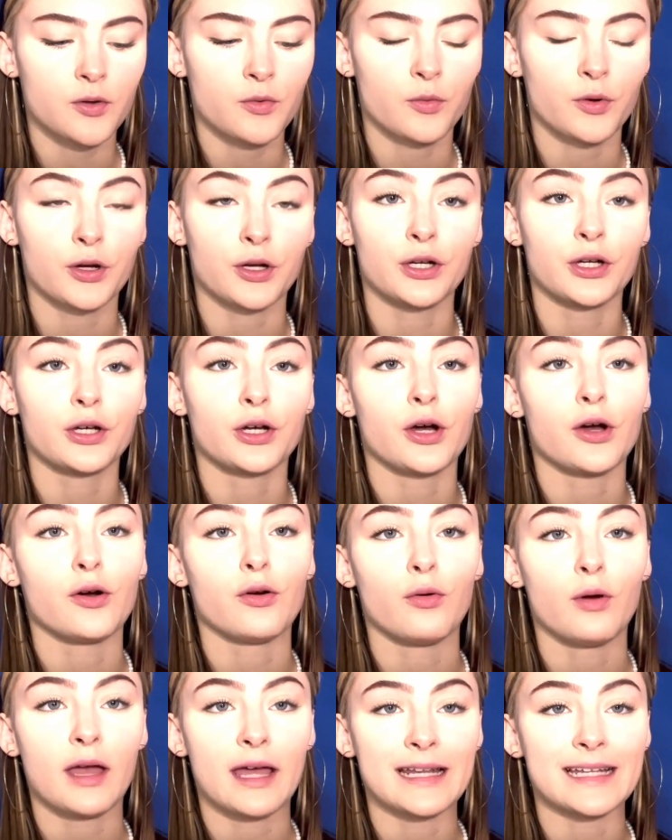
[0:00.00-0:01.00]
we're gonna
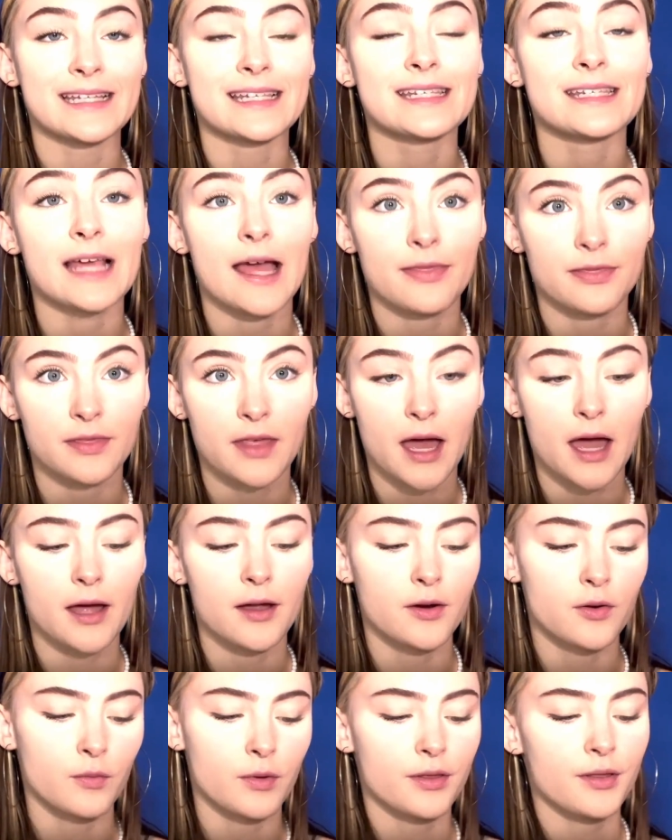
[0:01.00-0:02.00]
go and set that
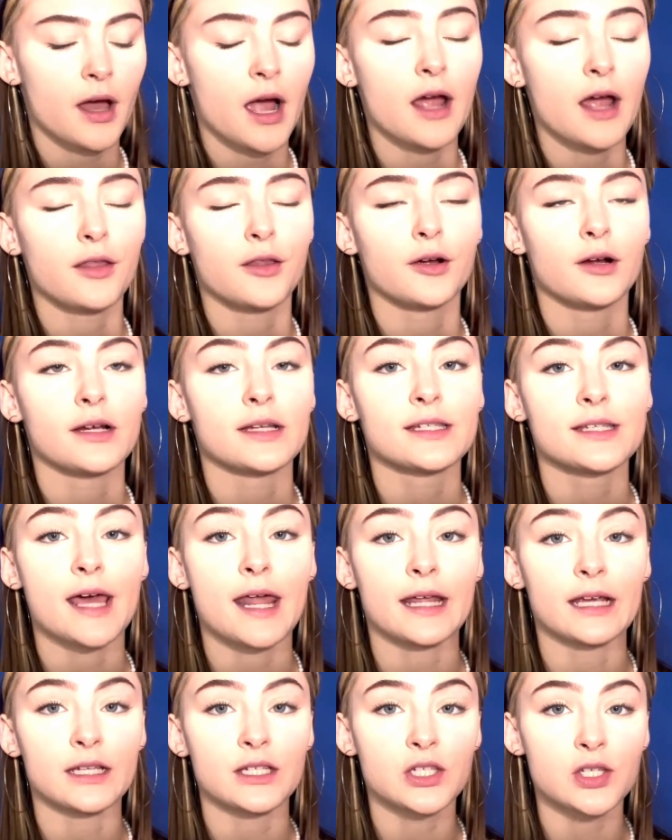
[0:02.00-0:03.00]
with either a
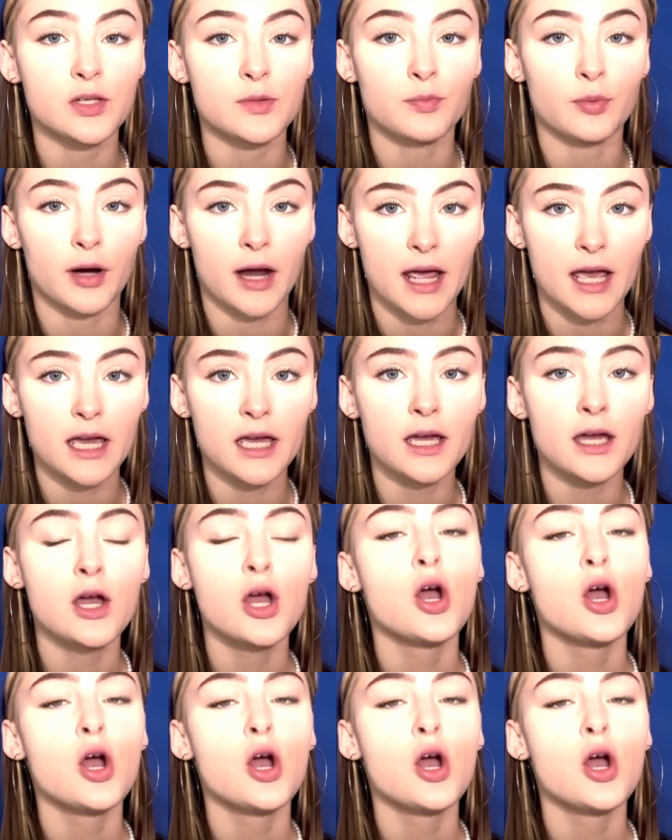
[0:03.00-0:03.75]
setting spray